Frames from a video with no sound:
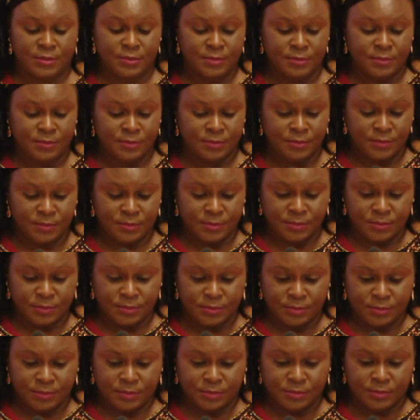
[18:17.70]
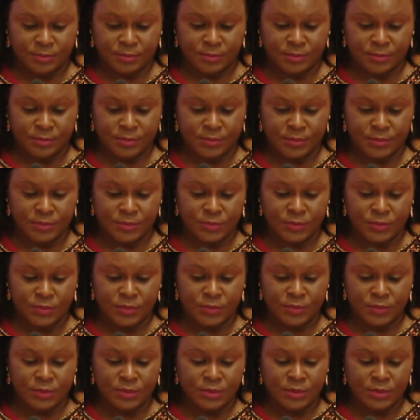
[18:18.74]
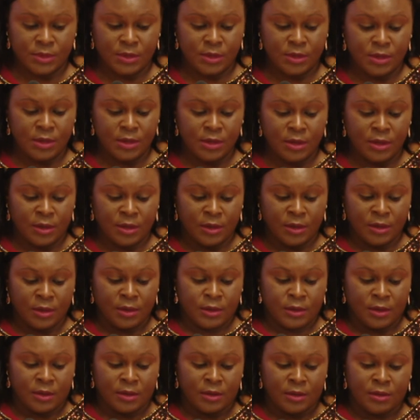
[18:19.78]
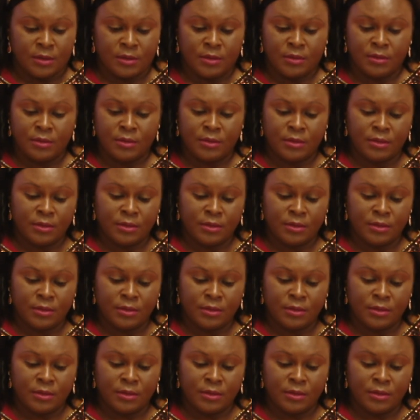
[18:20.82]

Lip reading: Nobody speaks.